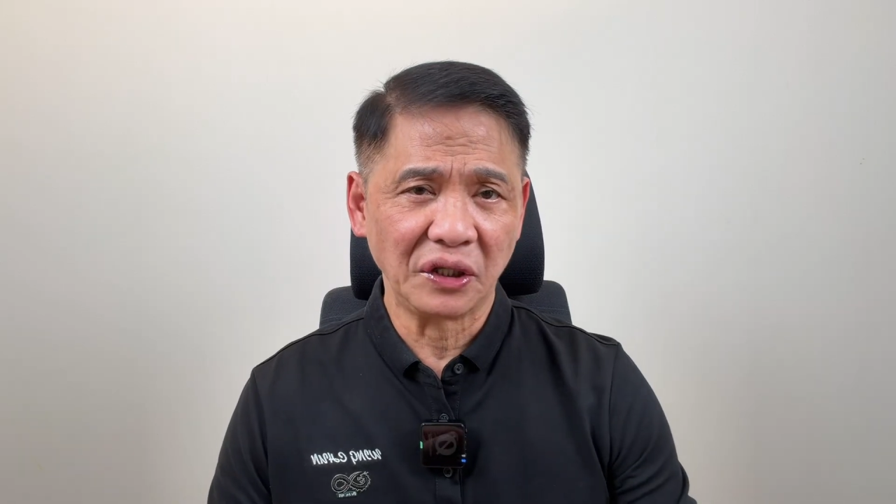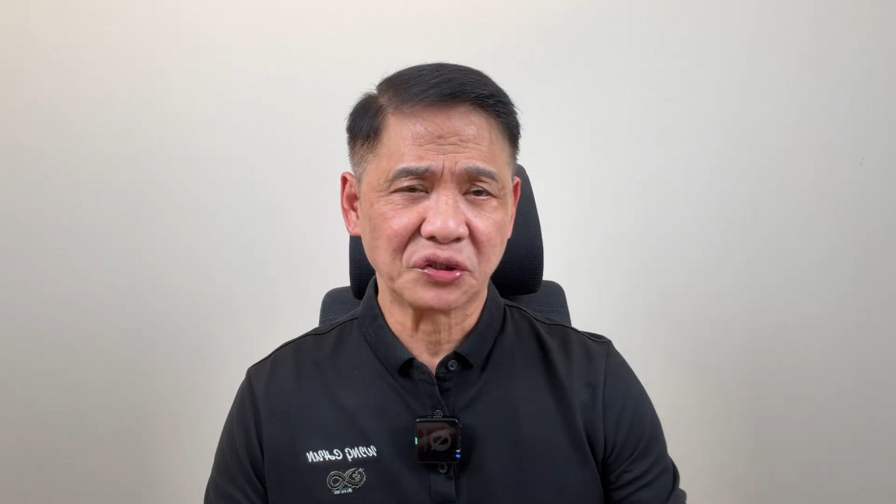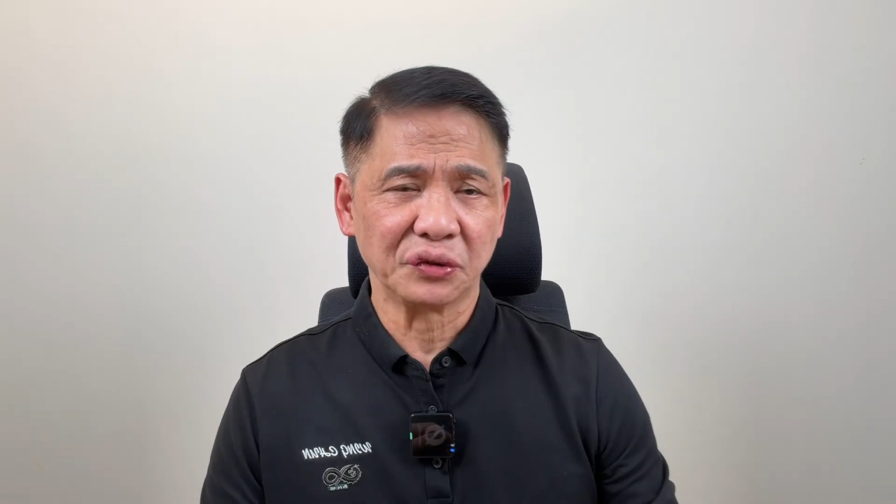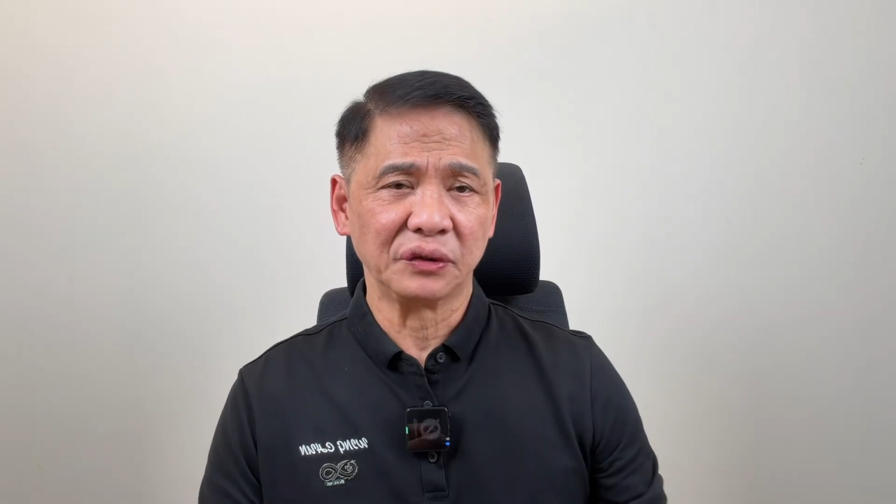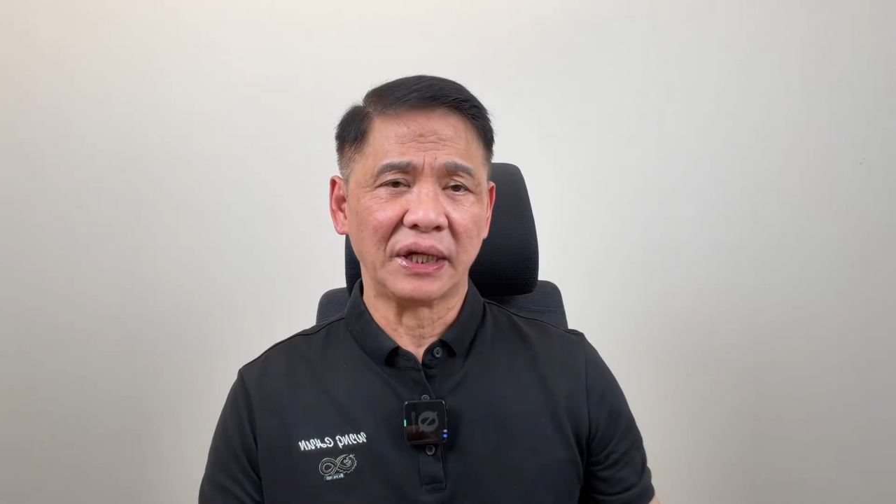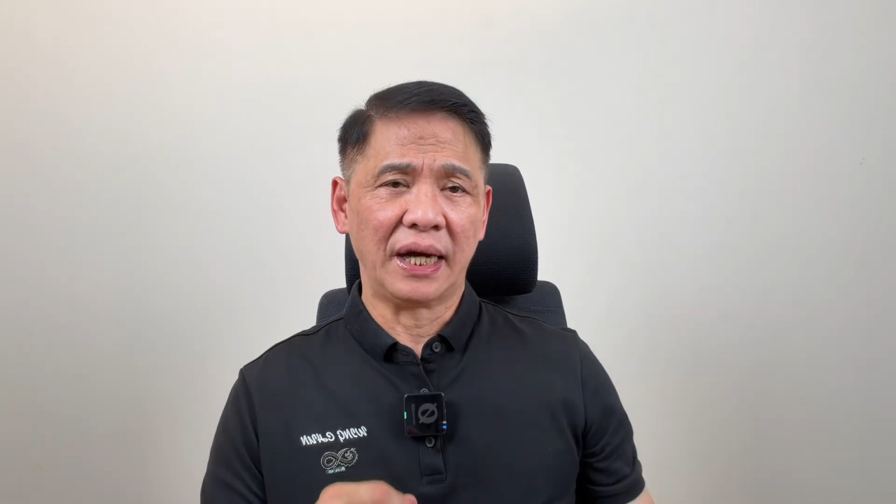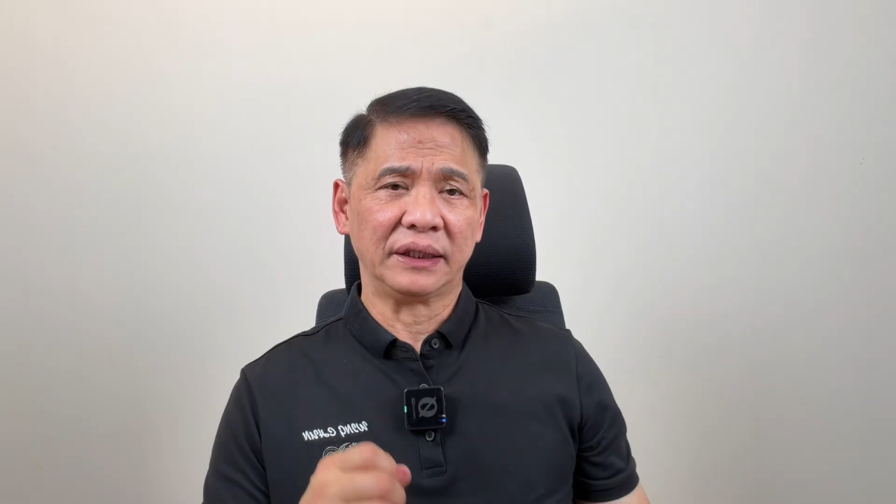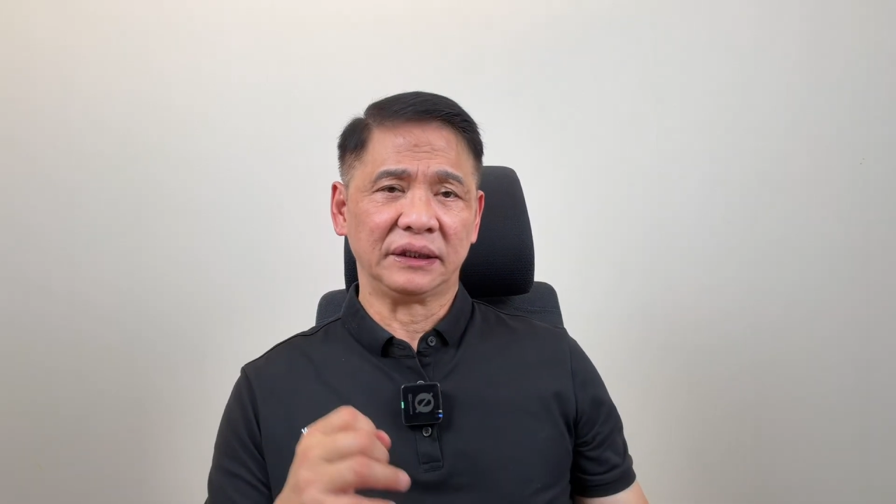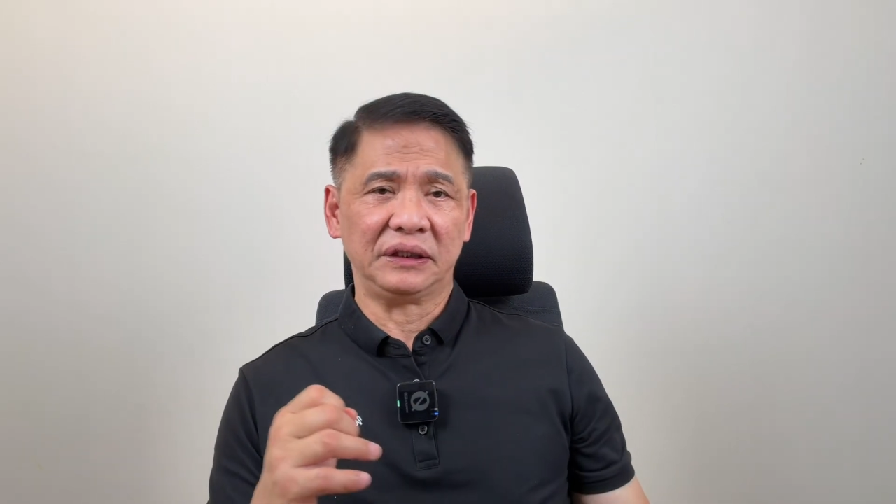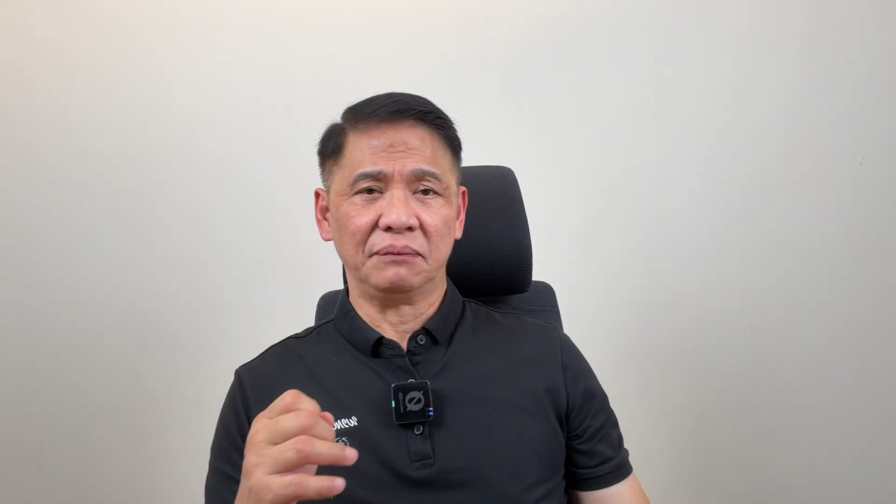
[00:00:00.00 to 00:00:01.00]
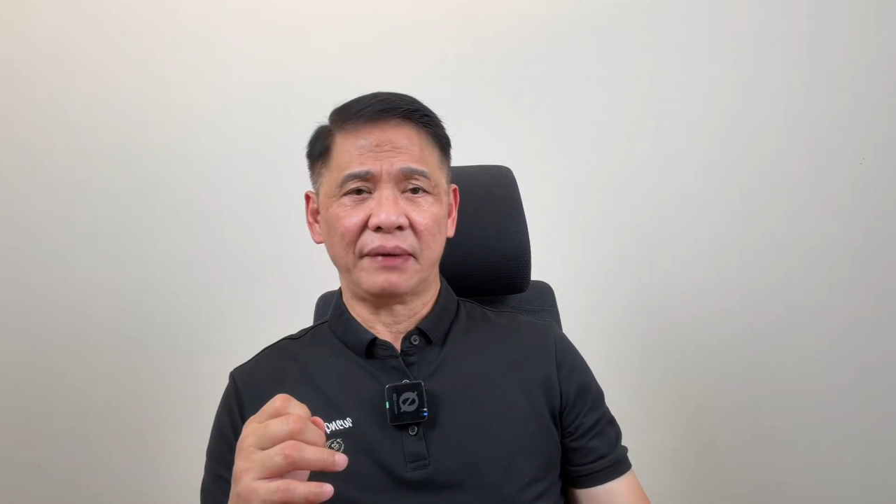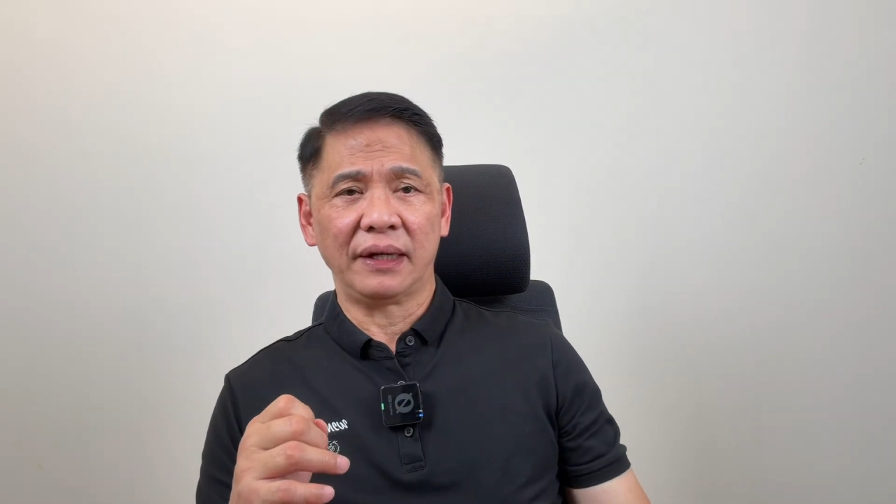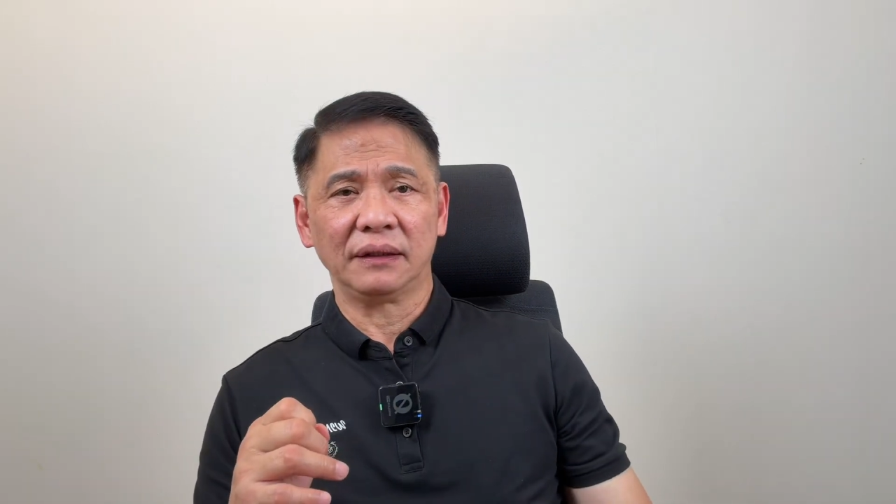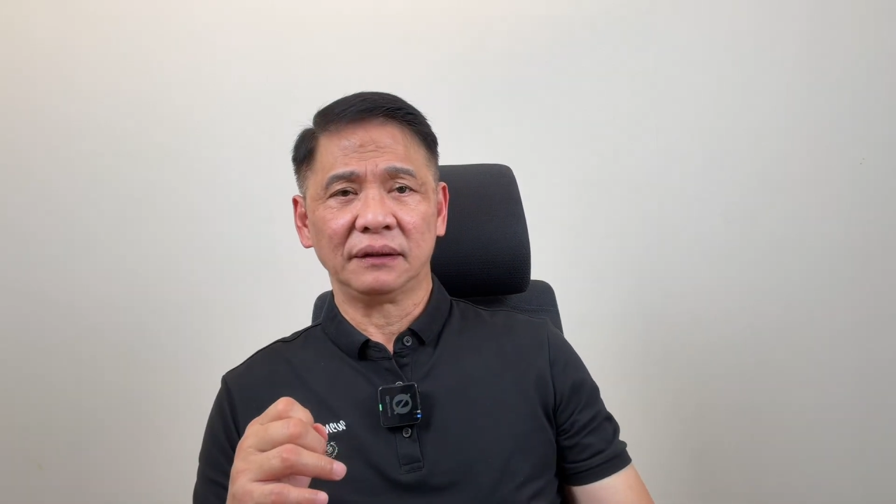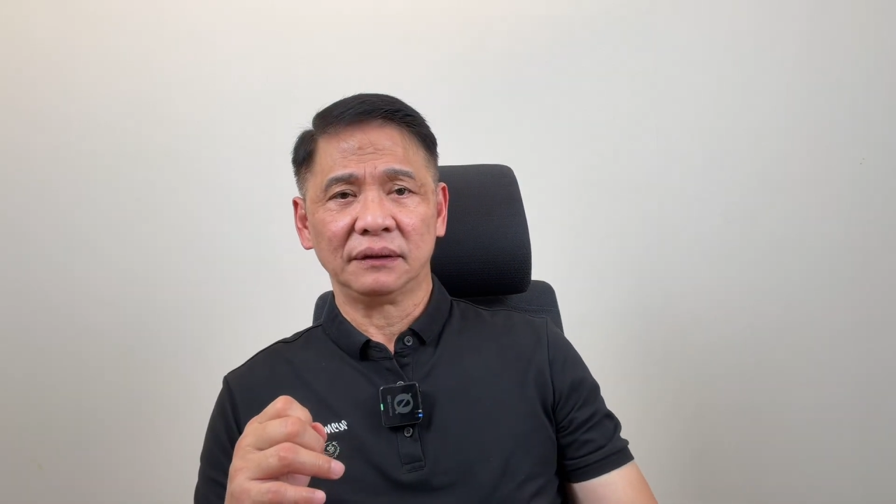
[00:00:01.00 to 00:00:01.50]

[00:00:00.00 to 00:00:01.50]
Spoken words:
Chun under Yip Man.